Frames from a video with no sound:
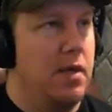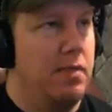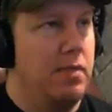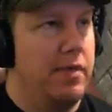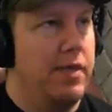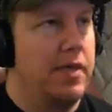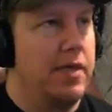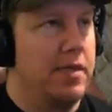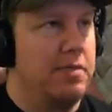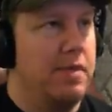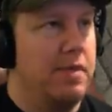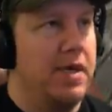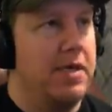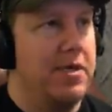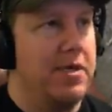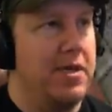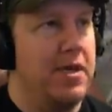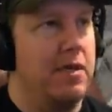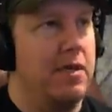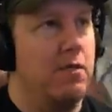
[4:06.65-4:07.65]
Because my
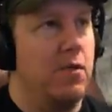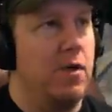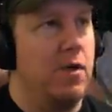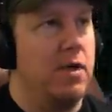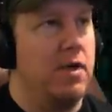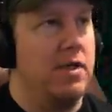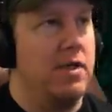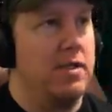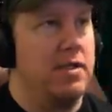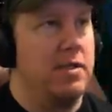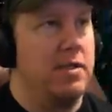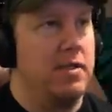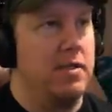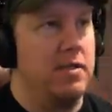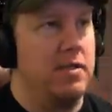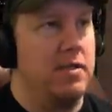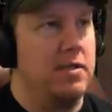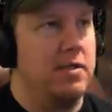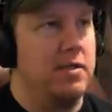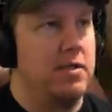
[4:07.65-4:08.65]
thing was,
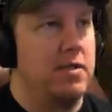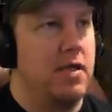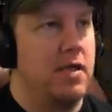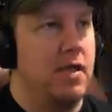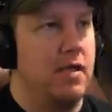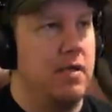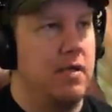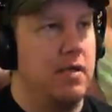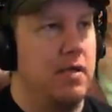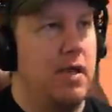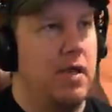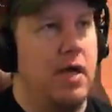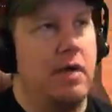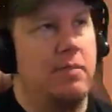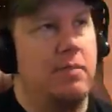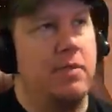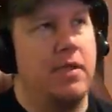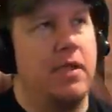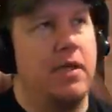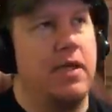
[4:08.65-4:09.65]
is I
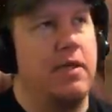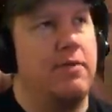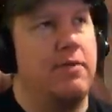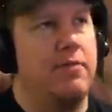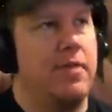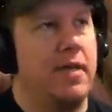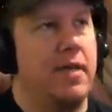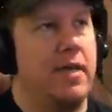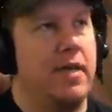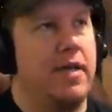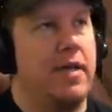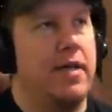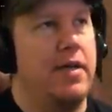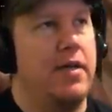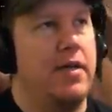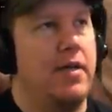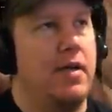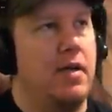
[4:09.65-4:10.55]
believe that